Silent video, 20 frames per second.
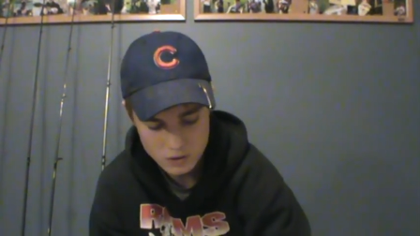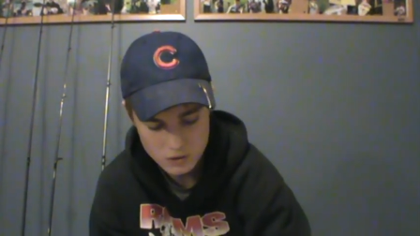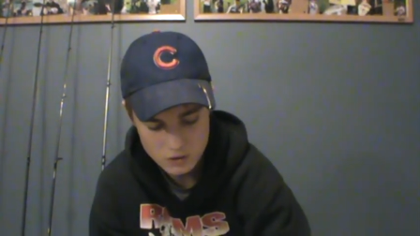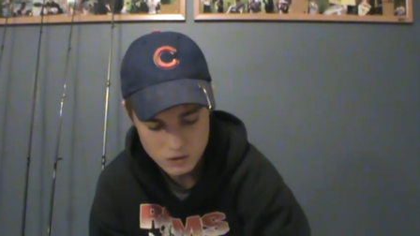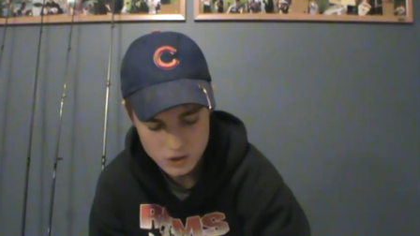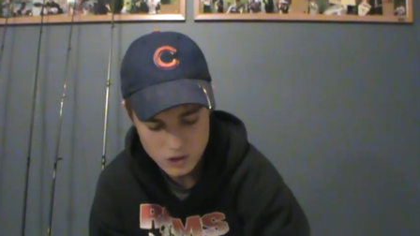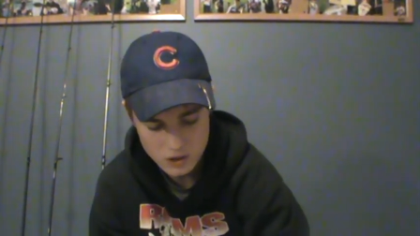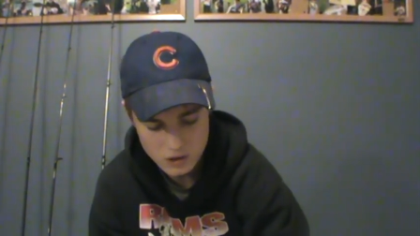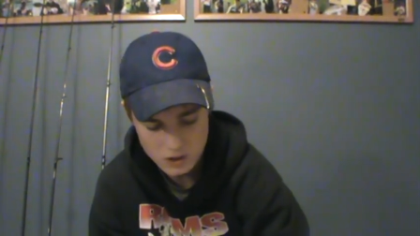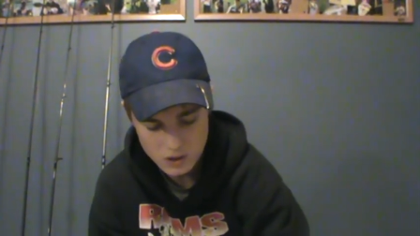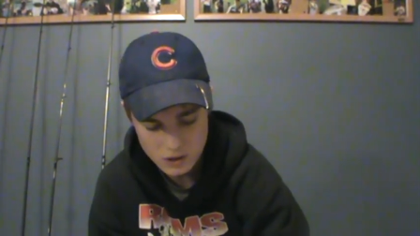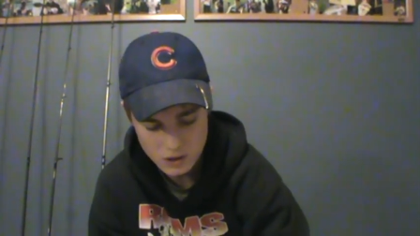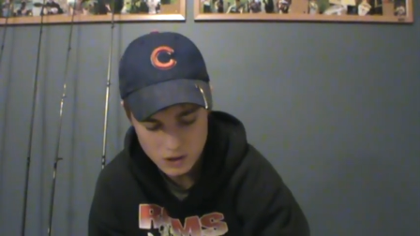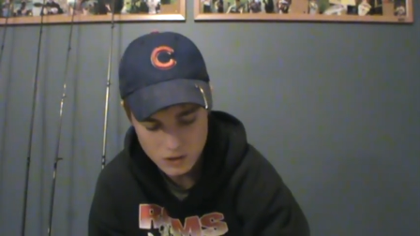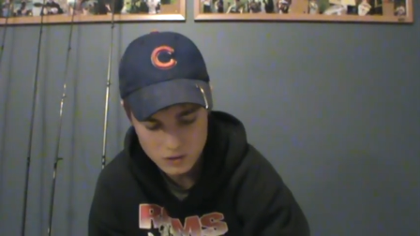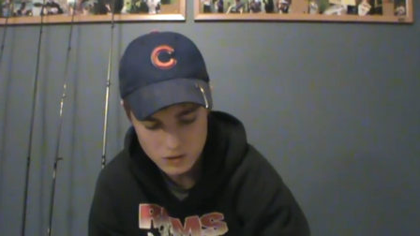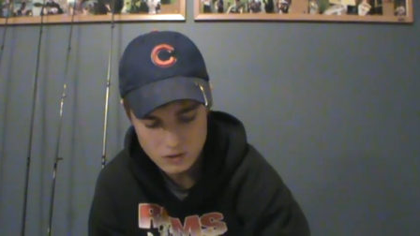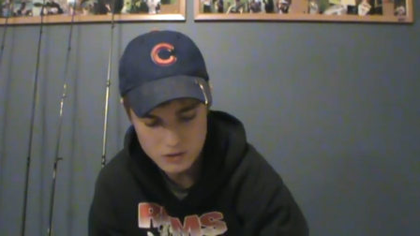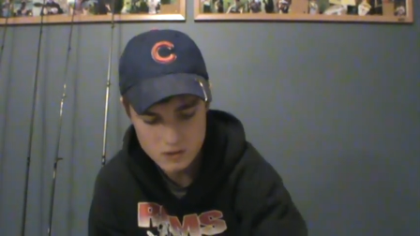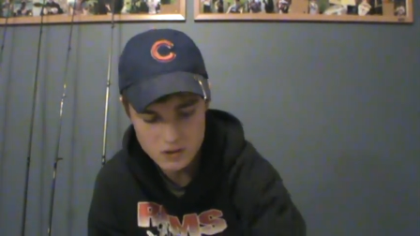shaky
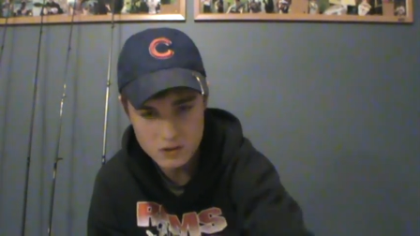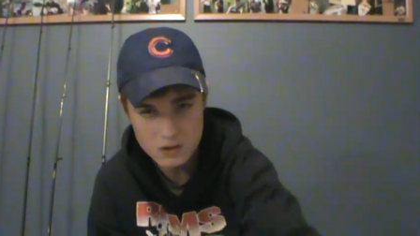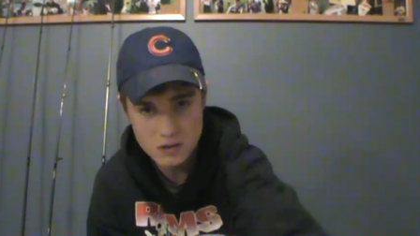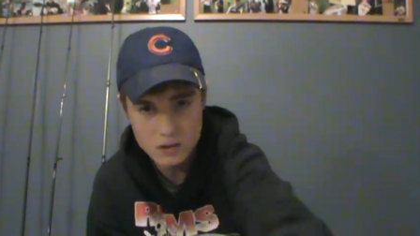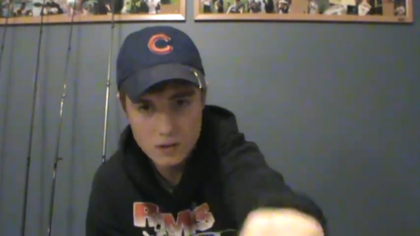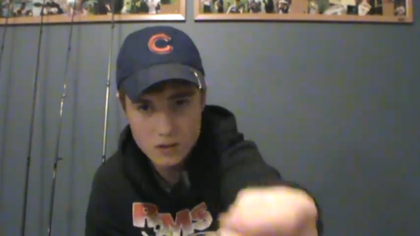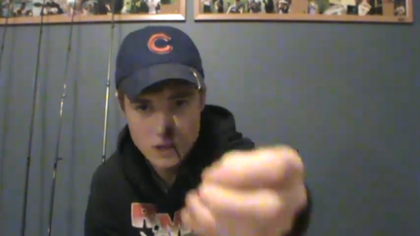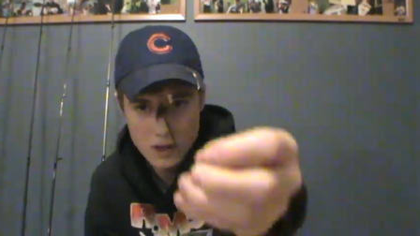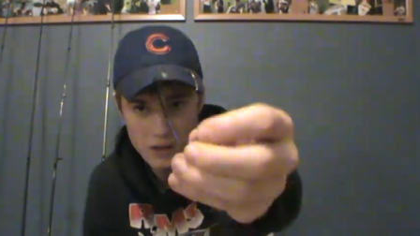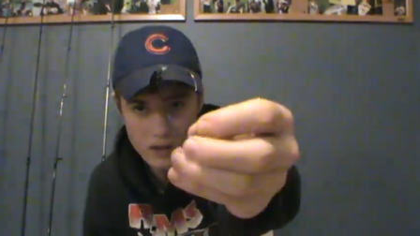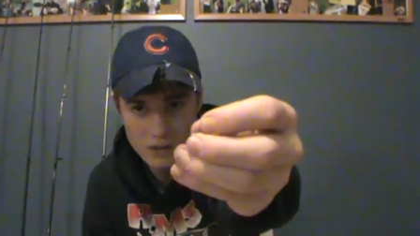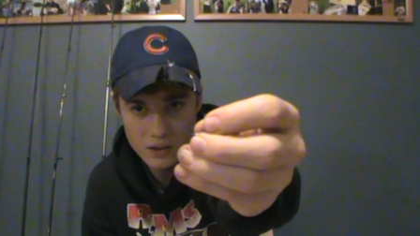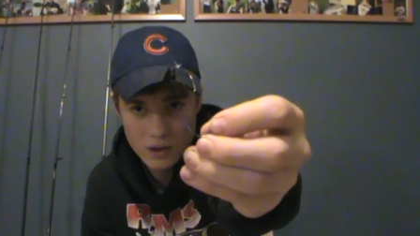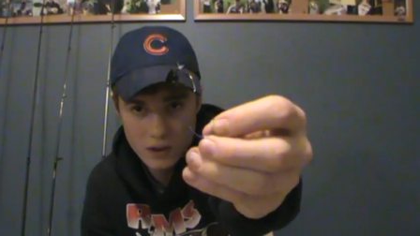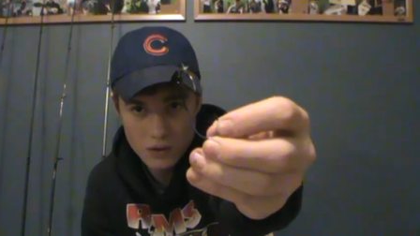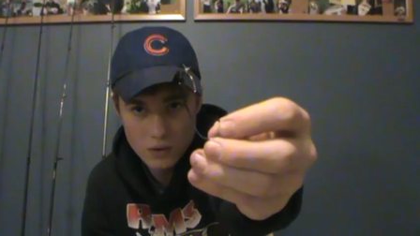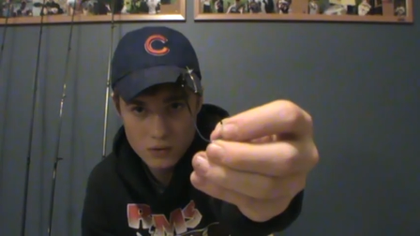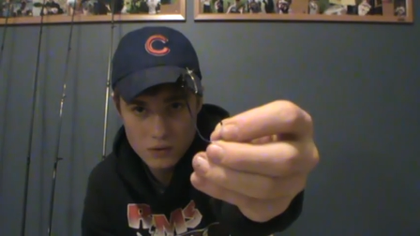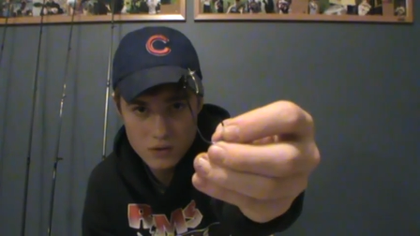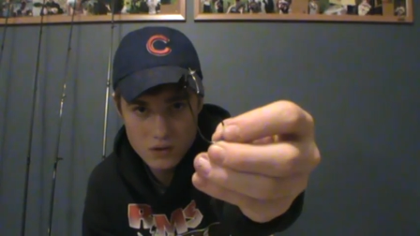heads, 1/8
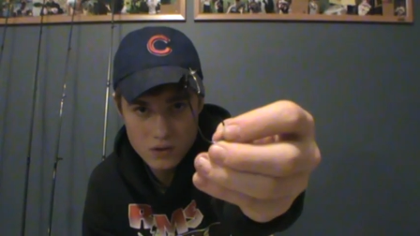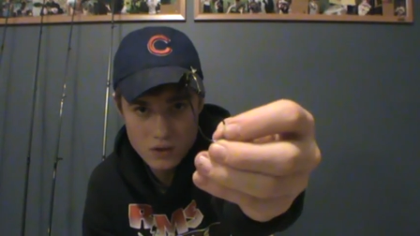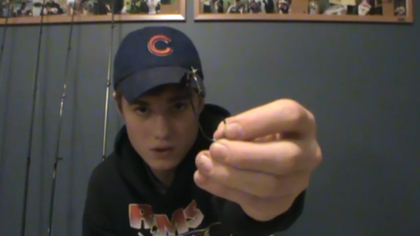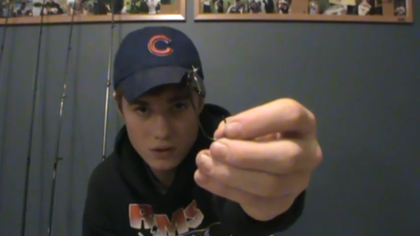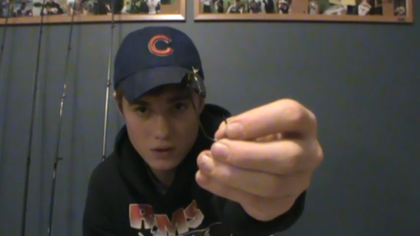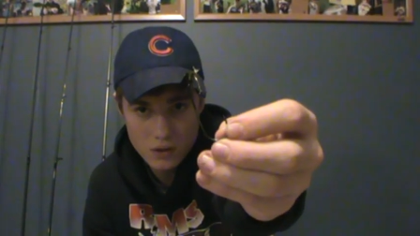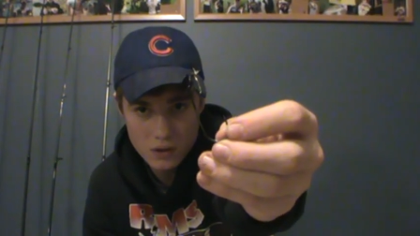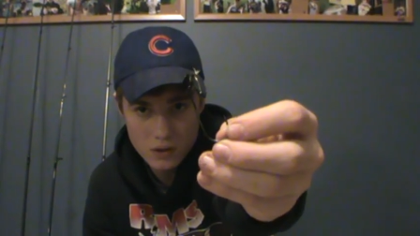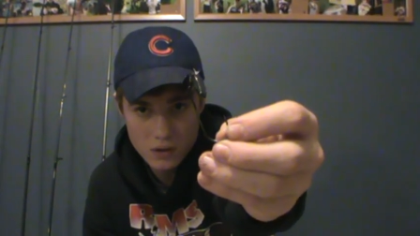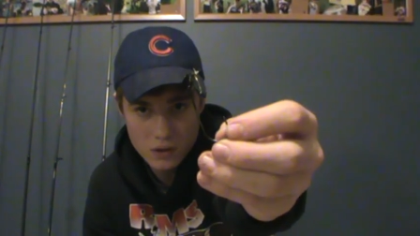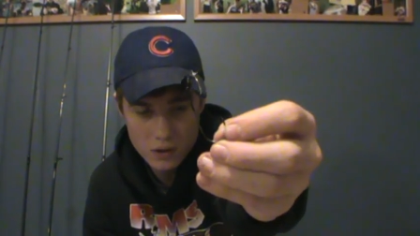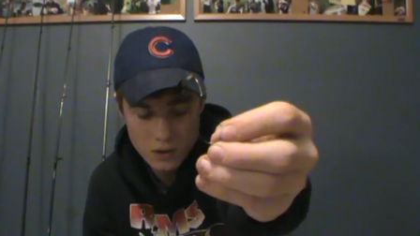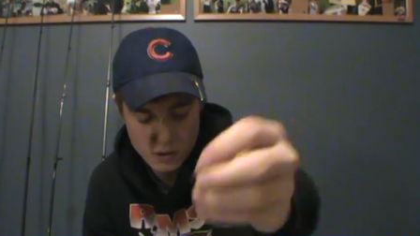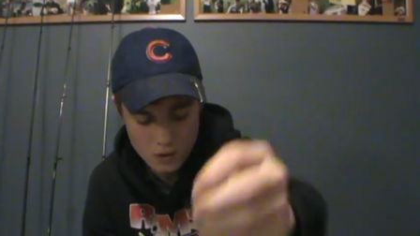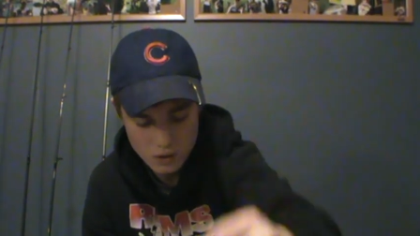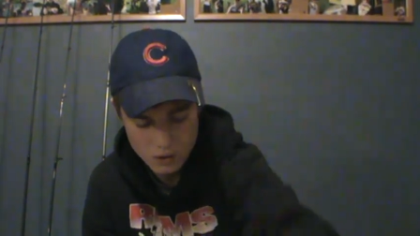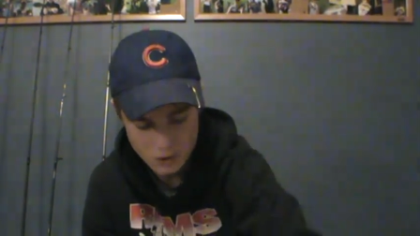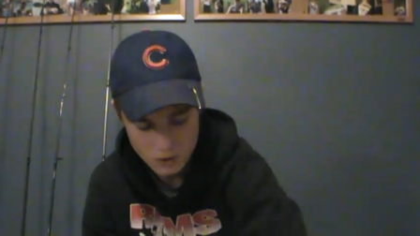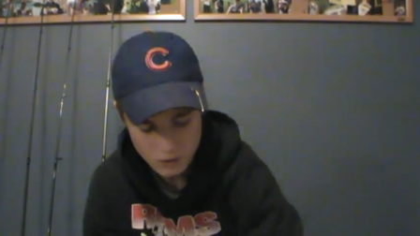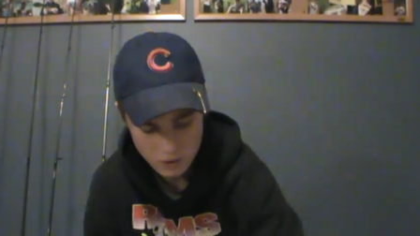ounce.
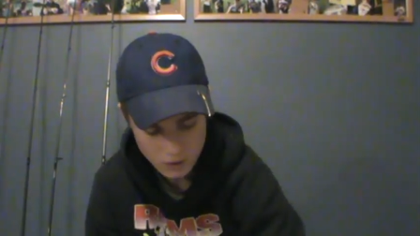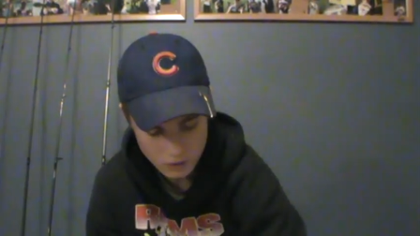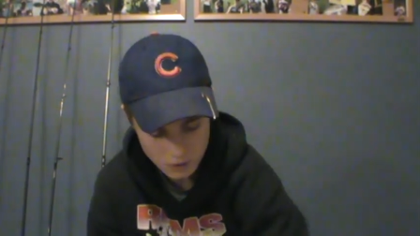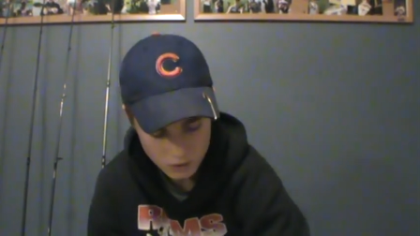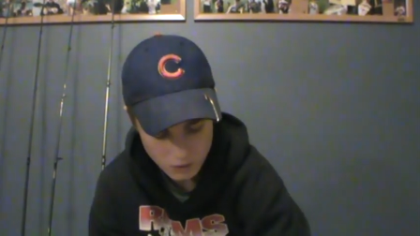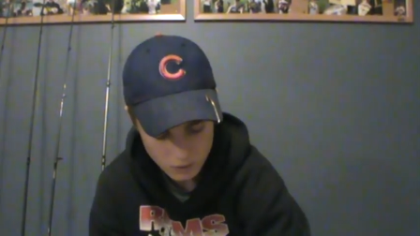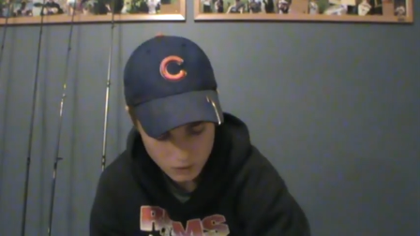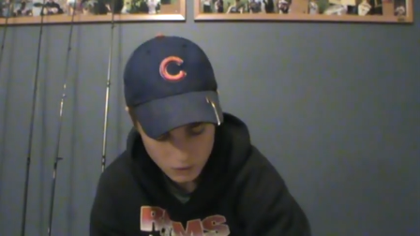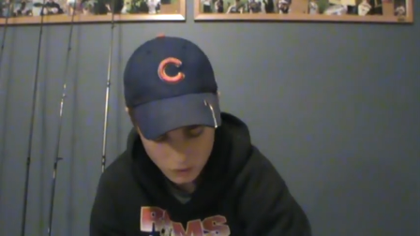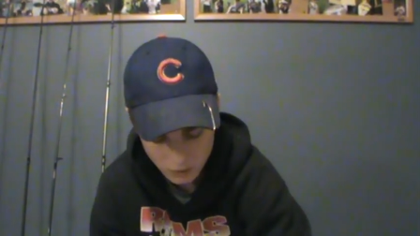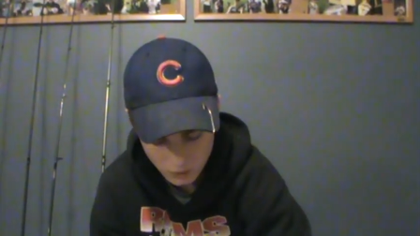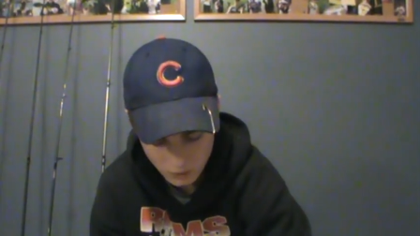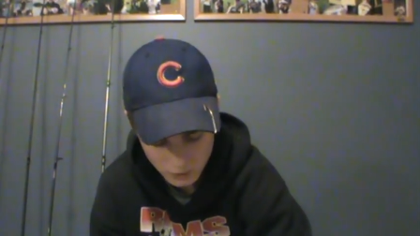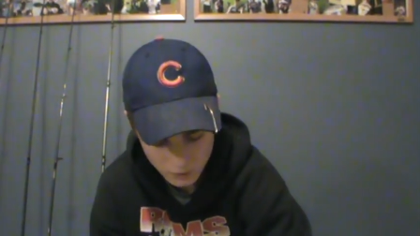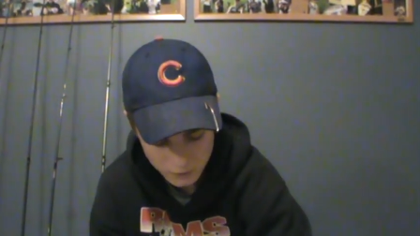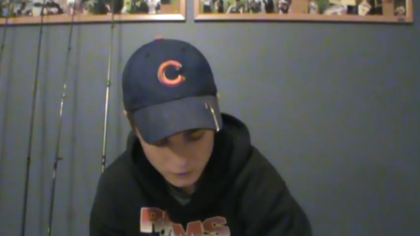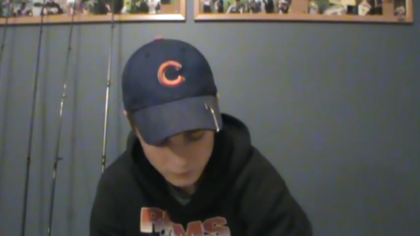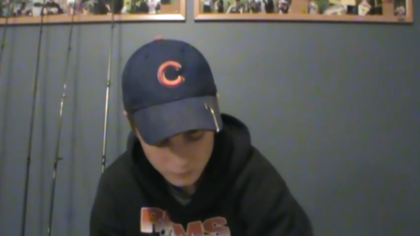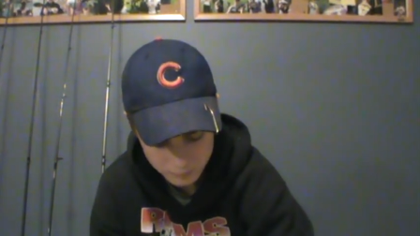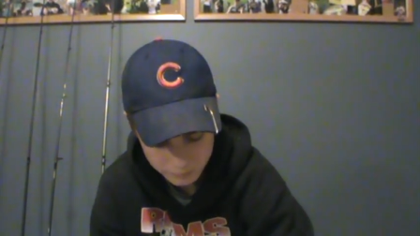
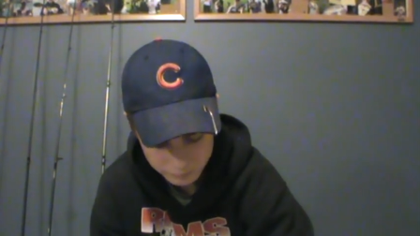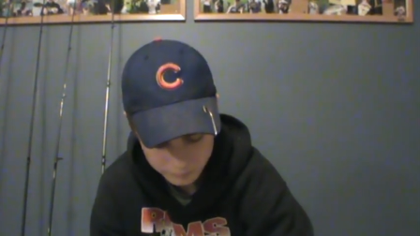Then